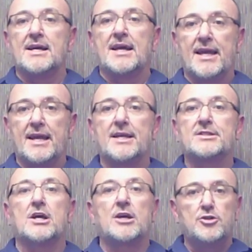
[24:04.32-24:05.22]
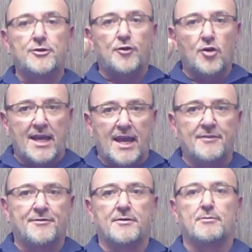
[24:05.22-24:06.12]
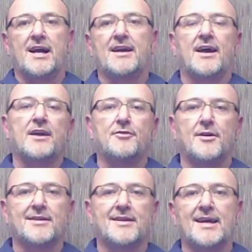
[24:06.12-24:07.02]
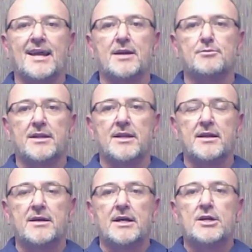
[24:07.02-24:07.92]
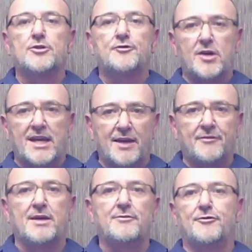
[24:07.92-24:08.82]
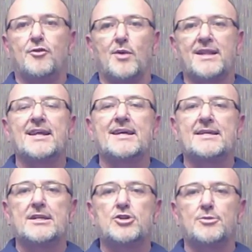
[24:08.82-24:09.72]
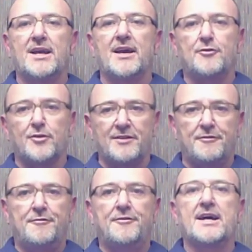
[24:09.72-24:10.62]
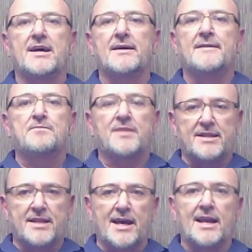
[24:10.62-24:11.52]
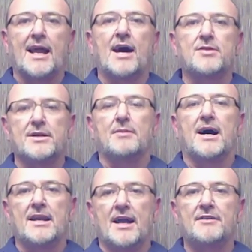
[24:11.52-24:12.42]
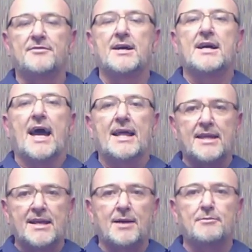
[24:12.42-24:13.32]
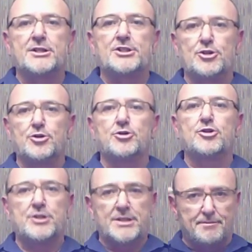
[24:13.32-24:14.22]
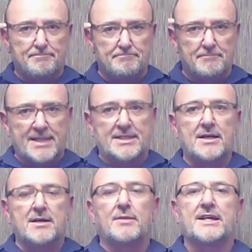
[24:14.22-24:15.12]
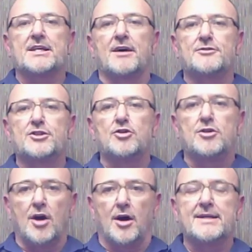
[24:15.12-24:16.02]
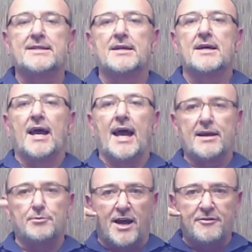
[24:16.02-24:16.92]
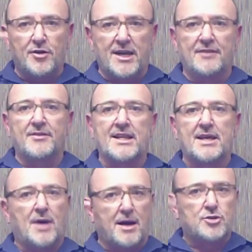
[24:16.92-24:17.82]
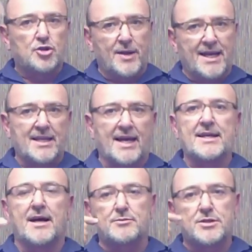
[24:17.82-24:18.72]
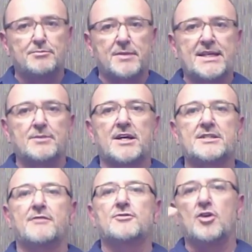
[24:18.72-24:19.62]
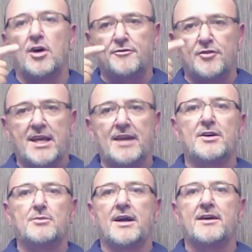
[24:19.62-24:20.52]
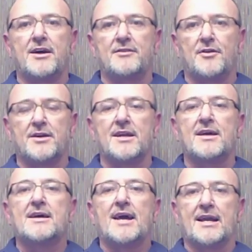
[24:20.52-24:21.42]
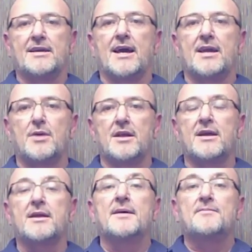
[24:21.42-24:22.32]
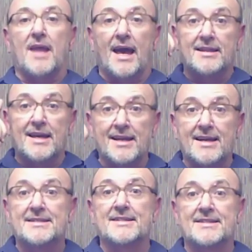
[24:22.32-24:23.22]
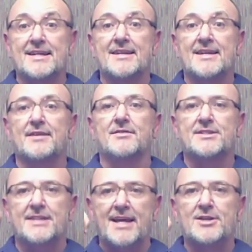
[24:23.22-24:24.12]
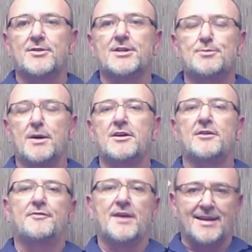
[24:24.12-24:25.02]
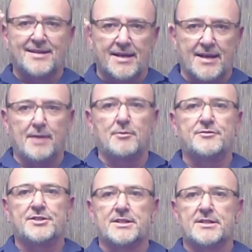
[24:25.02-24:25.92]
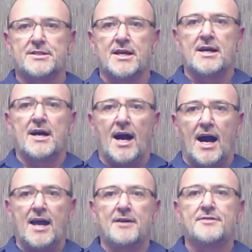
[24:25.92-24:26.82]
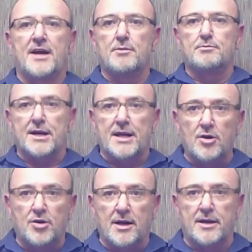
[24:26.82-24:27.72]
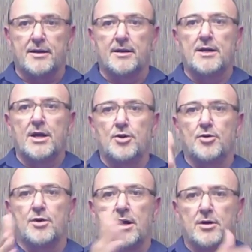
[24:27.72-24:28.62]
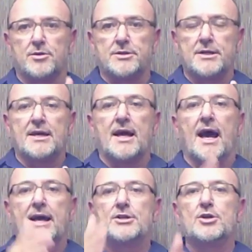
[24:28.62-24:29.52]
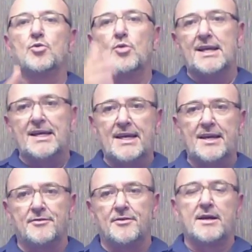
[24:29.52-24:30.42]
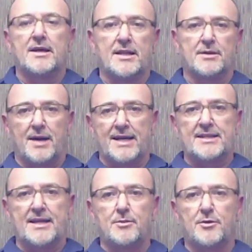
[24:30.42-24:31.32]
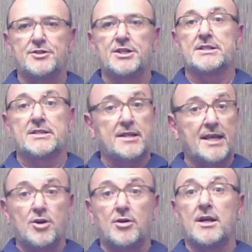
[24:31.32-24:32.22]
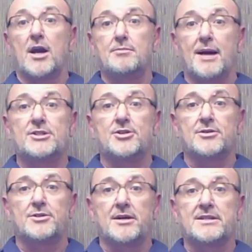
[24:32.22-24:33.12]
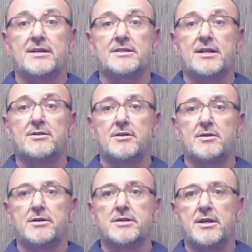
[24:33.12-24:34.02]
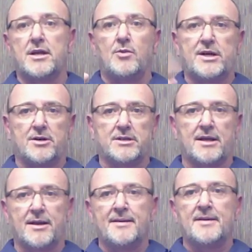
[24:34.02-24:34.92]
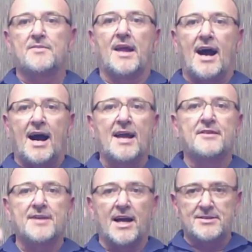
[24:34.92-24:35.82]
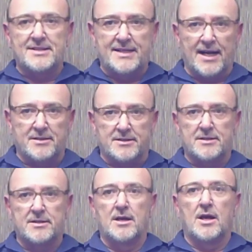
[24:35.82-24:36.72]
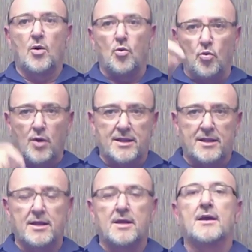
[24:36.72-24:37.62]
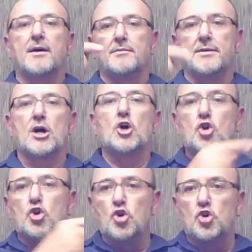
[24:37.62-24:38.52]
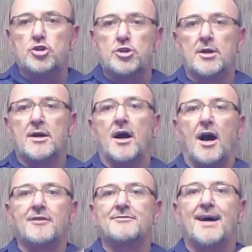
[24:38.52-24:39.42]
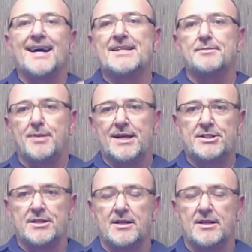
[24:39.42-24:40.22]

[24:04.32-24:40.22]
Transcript: is to forgive my grandfather and grandmother, to forgive them for what they did to me and for the fear that they allowed in my life. And then number two, to submit myself to God. And by forgiving them, I'm doing that. I'm submitting myself to God, forgiving my grandfather and grandmother, and then resisting the devil, saying to the spirit of fear, in the name of Jesus, I have now broken your hold and you will leave in the mighty name of Jesus. And then you can go back to your doctor and say to the doctor, you know what, doctor, I have now dealt with the root of my depression.